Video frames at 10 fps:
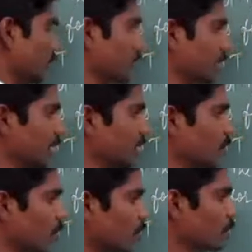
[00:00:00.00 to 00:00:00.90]
C is
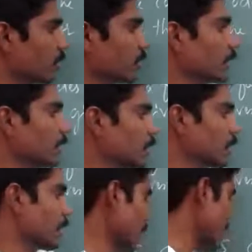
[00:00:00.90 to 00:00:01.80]
what?
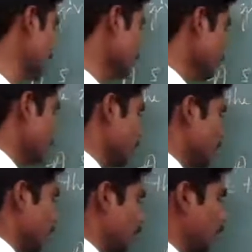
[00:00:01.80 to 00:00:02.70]
9.
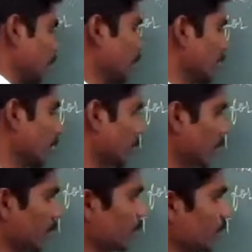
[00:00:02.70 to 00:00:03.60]

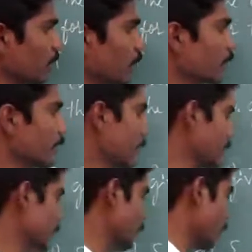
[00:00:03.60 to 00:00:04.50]
E
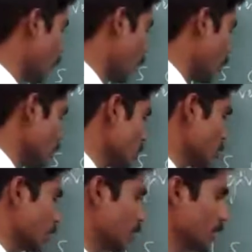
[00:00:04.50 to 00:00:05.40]
is 4.
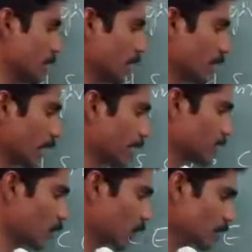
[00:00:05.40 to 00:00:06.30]
N
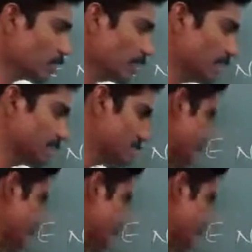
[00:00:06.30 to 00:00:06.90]
is what? It is